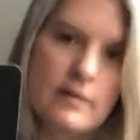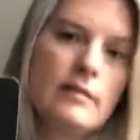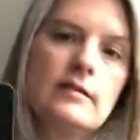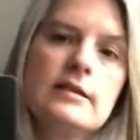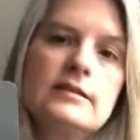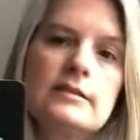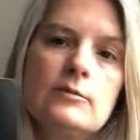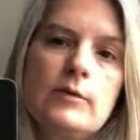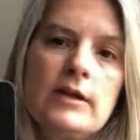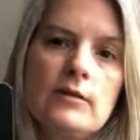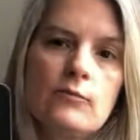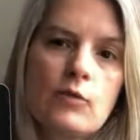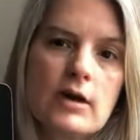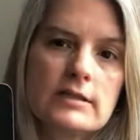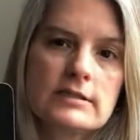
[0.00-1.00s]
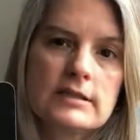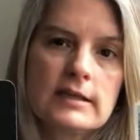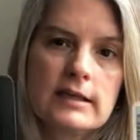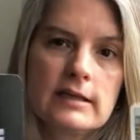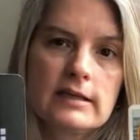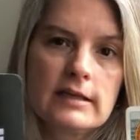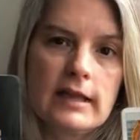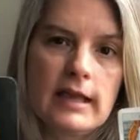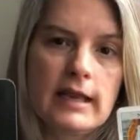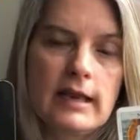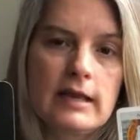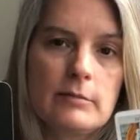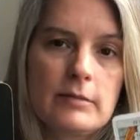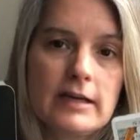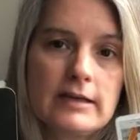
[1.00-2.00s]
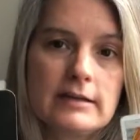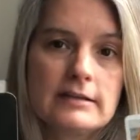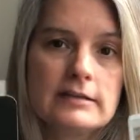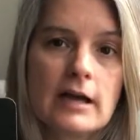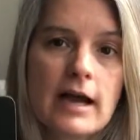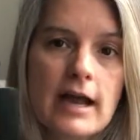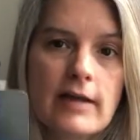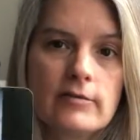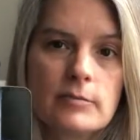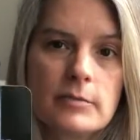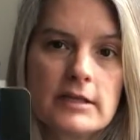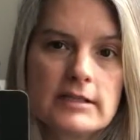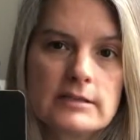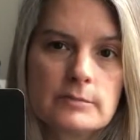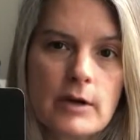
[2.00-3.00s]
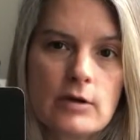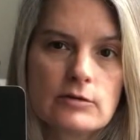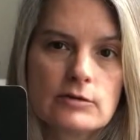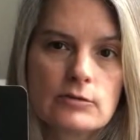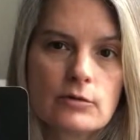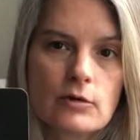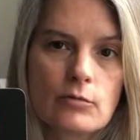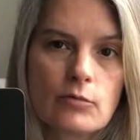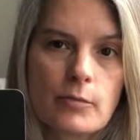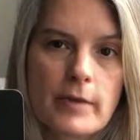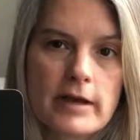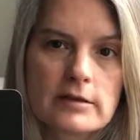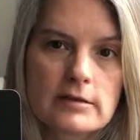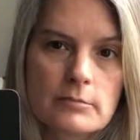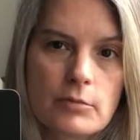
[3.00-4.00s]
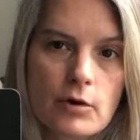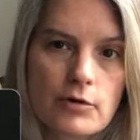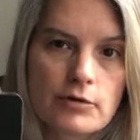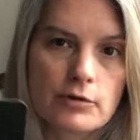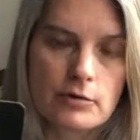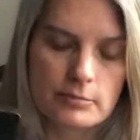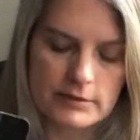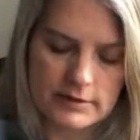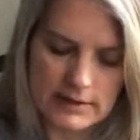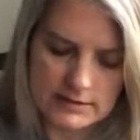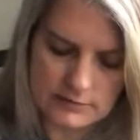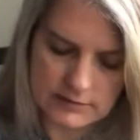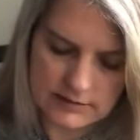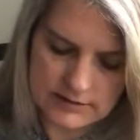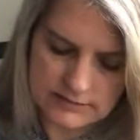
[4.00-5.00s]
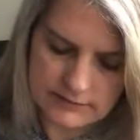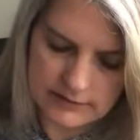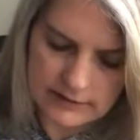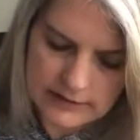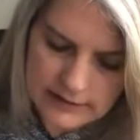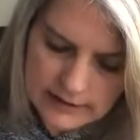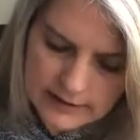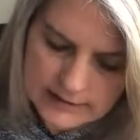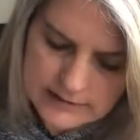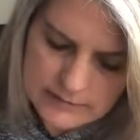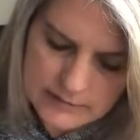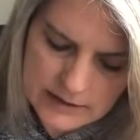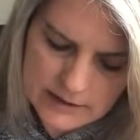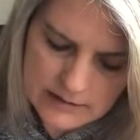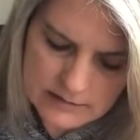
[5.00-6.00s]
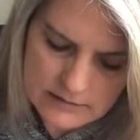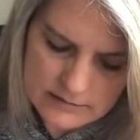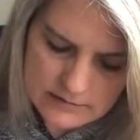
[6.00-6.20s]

this Queen of Wands can indicate anybody does not have to be a spouse or a romantic partner, but that's what it's feeling like to me.